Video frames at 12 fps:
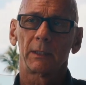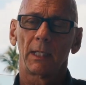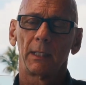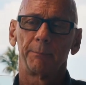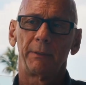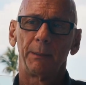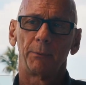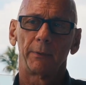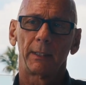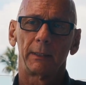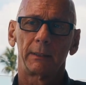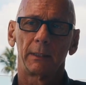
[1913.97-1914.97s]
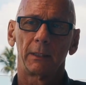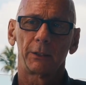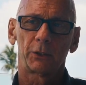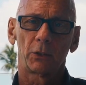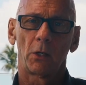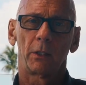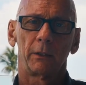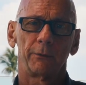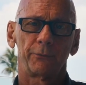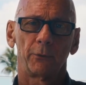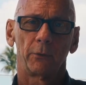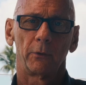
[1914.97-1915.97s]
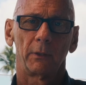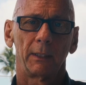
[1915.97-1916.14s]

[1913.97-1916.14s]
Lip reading: that people that did a sauna for